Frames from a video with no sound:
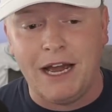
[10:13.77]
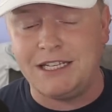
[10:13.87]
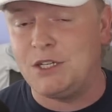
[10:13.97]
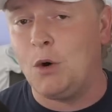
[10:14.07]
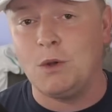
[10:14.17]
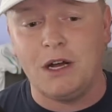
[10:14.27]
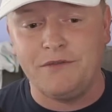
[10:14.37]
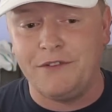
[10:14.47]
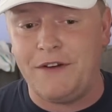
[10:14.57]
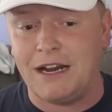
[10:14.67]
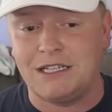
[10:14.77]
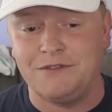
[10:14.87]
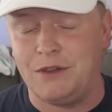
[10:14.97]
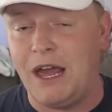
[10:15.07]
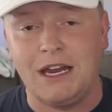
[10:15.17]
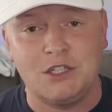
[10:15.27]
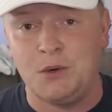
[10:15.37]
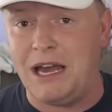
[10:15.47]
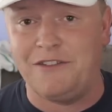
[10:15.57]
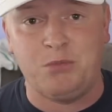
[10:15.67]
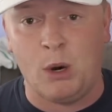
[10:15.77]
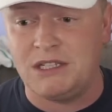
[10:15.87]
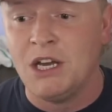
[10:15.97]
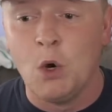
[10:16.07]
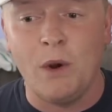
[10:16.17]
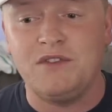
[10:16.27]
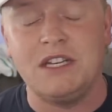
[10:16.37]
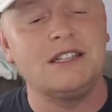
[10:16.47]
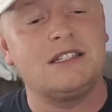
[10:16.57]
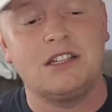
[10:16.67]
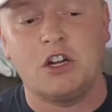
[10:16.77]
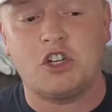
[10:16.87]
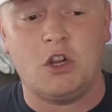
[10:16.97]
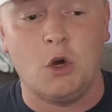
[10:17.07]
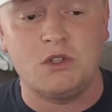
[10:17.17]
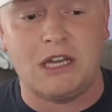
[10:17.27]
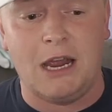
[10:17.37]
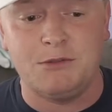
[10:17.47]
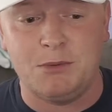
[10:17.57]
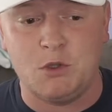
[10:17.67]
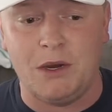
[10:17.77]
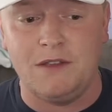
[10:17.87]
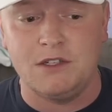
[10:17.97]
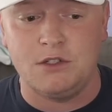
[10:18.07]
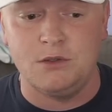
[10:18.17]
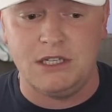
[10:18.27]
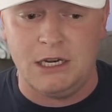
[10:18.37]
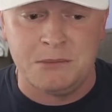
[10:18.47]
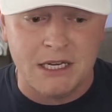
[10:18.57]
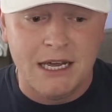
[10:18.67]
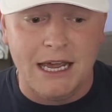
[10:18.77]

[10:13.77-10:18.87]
I don't love the fact of laying 2.5 points. We've seen such close games between these two teams